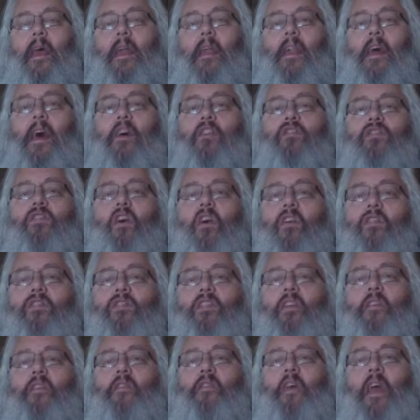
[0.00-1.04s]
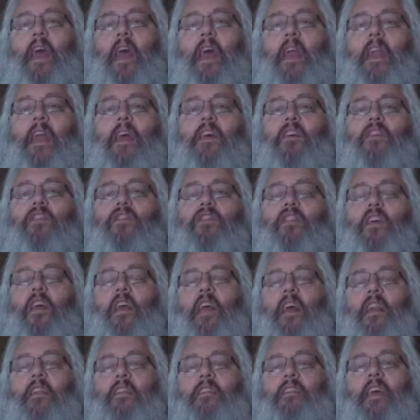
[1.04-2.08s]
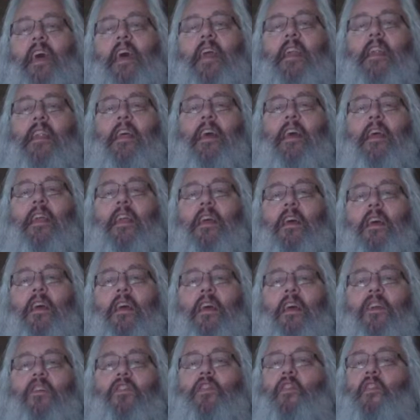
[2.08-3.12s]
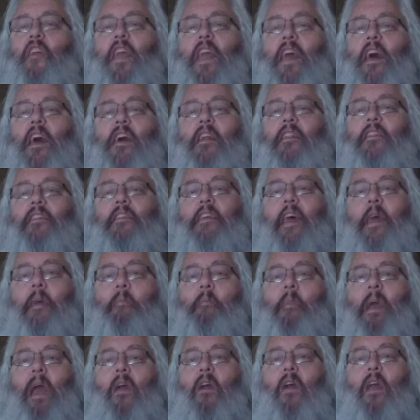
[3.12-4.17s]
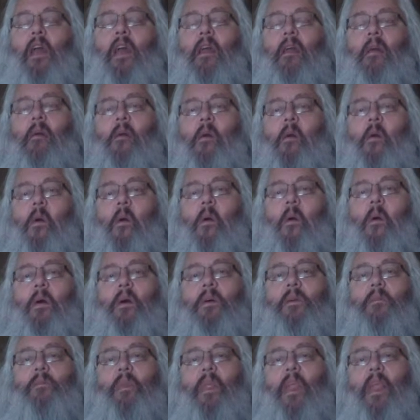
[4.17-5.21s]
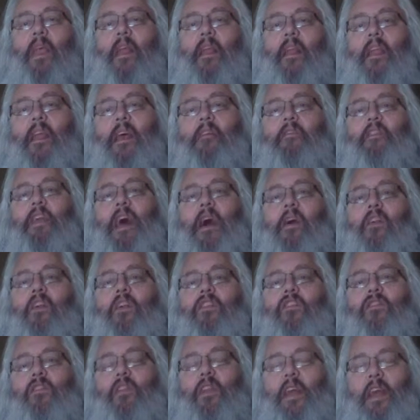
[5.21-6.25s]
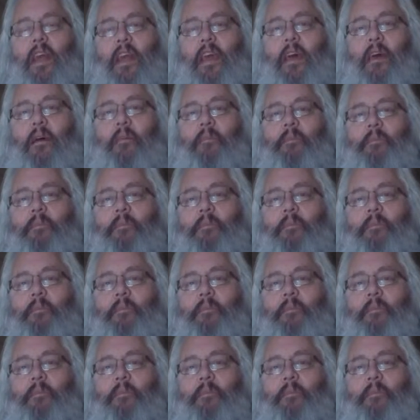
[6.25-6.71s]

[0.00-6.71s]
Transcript: Now Joseph and his intended, his fiancee Mary, lived down in Judea.